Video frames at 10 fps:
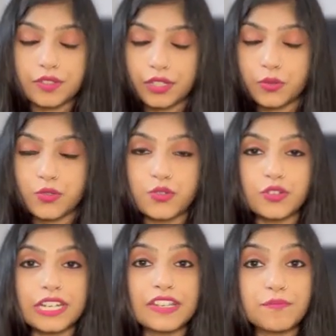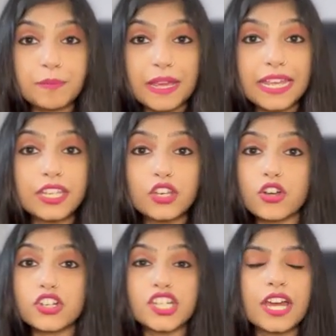used to relieve pain,
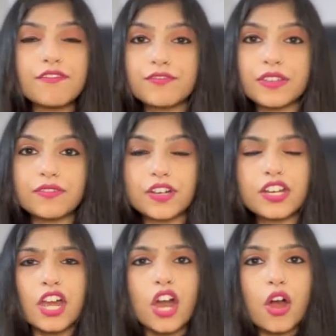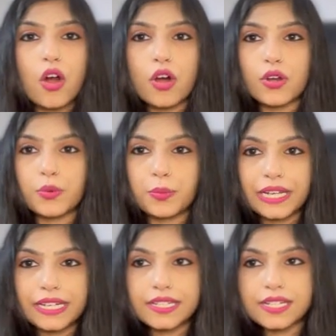nausea, fever, or
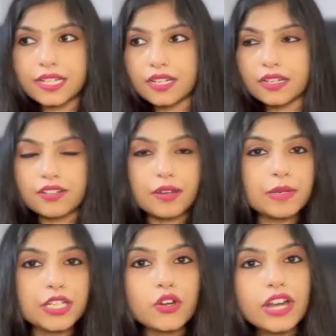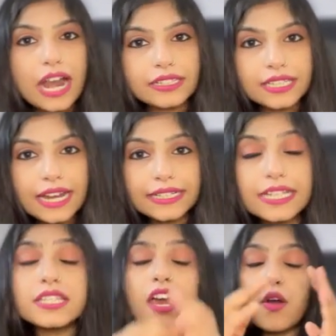will it remedy your
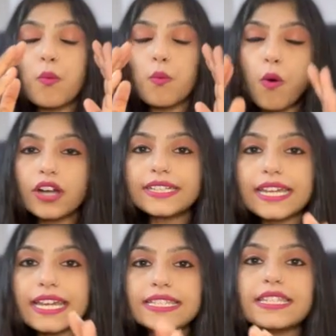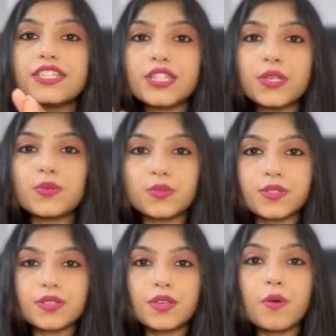arthritis? What is its
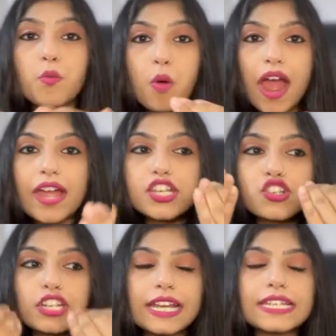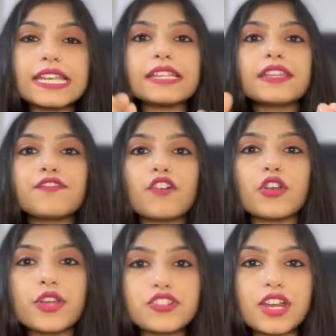use? Why should I take the
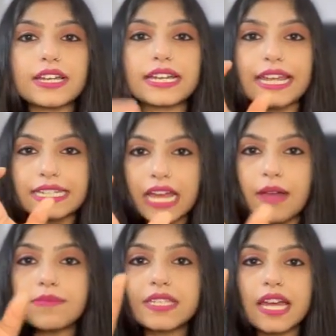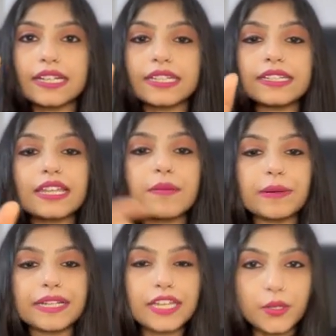following drug? It comes under
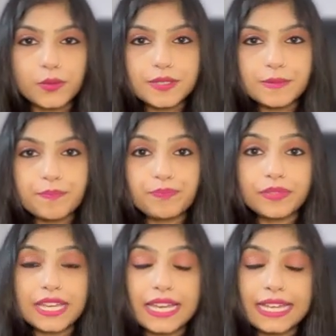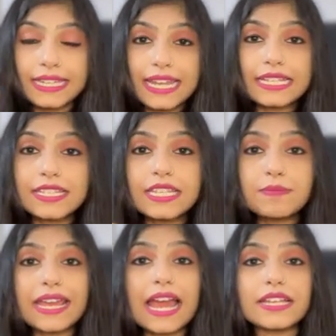therapeutic use. Next is
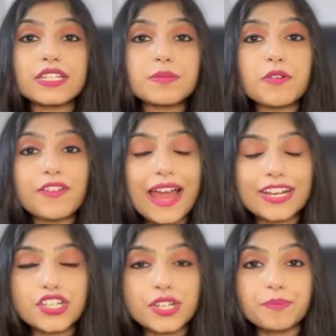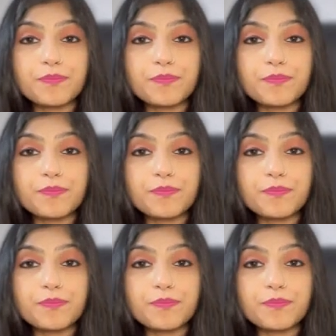mechanism of action.